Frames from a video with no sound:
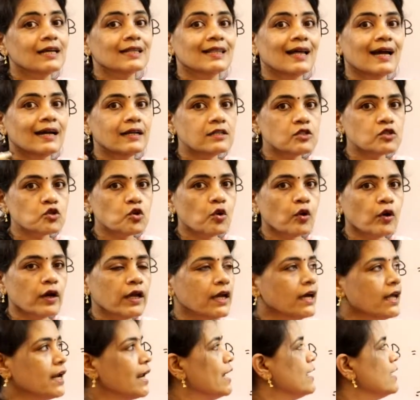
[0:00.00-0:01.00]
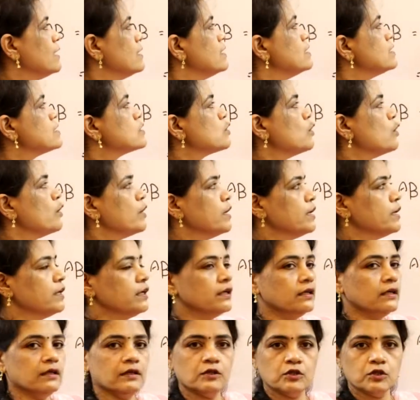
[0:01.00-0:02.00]
That square and this
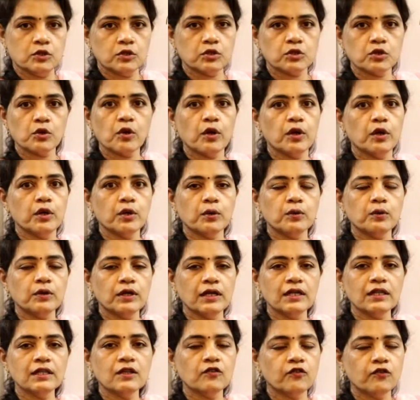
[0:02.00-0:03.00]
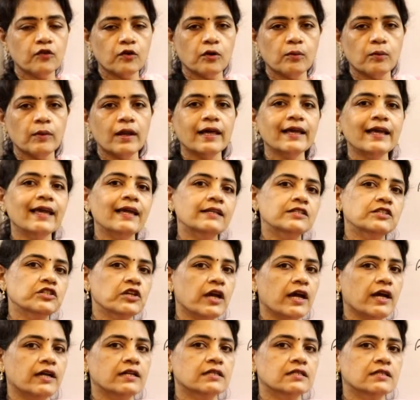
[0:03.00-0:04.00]
square root in the formula get
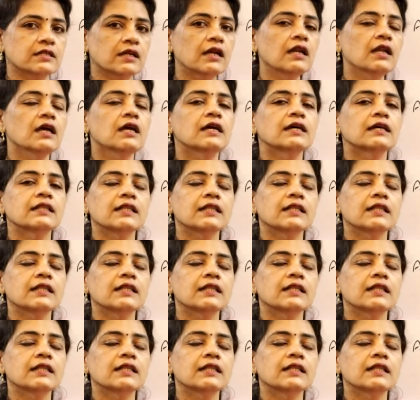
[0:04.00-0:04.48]
cancelled.